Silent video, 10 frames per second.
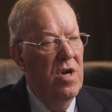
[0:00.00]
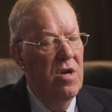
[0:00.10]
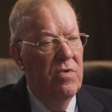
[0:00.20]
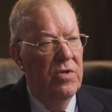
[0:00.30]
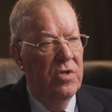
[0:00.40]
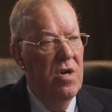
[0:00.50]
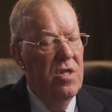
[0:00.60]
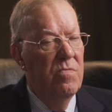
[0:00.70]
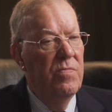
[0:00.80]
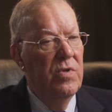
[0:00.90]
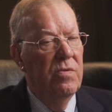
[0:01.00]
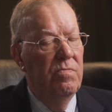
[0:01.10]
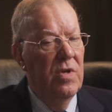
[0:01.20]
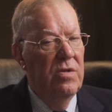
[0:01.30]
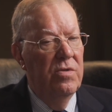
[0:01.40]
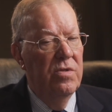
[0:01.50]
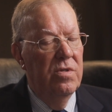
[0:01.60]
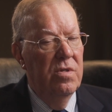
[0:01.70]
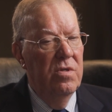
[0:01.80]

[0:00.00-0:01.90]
I would assign them places, uh, you,